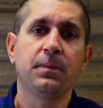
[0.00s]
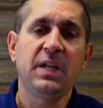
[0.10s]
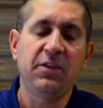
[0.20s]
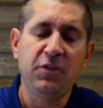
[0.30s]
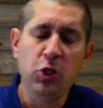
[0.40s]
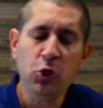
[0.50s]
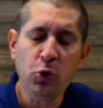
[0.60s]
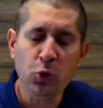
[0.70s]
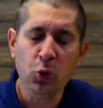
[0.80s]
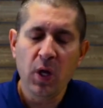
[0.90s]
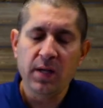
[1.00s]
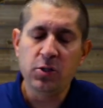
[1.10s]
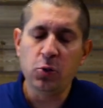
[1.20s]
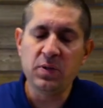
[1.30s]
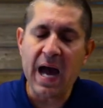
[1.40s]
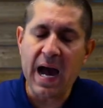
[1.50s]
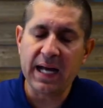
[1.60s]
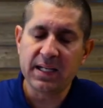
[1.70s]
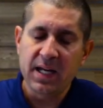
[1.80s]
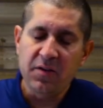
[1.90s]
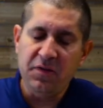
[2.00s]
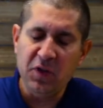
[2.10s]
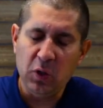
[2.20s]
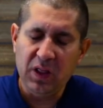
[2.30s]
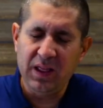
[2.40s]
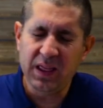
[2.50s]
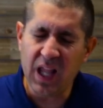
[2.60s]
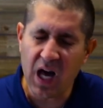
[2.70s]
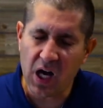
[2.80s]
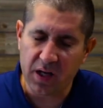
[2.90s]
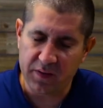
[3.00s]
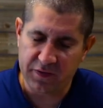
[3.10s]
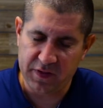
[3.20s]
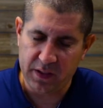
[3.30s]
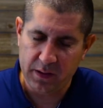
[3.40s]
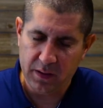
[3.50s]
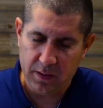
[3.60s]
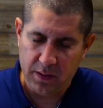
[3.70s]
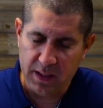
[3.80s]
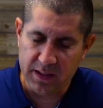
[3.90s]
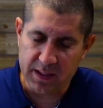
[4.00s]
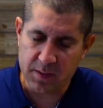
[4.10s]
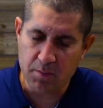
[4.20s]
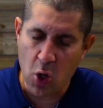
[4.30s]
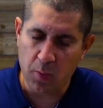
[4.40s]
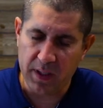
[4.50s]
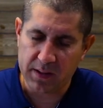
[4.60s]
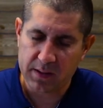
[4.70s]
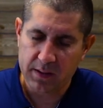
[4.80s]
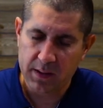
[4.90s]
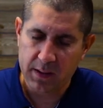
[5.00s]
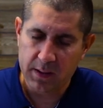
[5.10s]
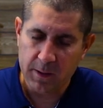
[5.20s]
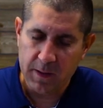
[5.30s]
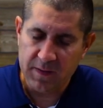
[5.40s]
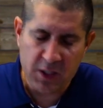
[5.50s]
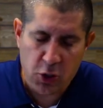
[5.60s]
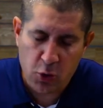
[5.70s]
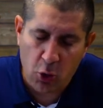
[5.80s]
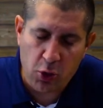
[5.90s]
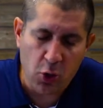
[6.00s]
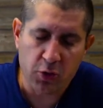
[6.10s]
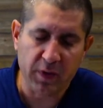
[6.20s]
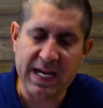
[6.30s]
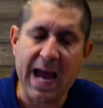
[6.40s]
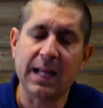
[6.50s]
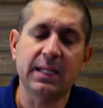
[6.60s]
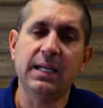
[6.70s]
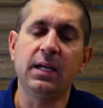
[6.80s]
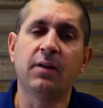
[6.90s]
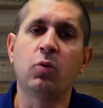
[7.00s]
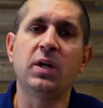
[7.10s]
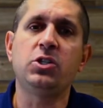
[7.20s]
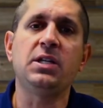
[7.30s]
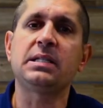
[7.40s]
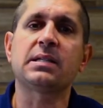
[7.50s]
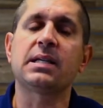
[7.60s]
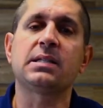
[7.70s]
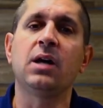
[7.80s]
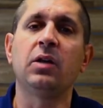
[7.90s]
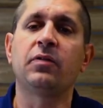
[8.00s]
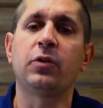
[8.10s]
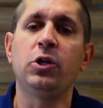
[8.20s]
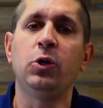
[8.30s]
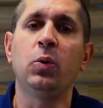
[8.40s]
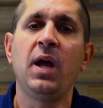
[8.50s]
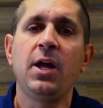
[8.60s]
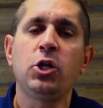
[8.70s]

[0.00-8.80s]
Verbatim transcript: If you do not feel loved in this moment, then you don't know the reality of what Jesus has done for you.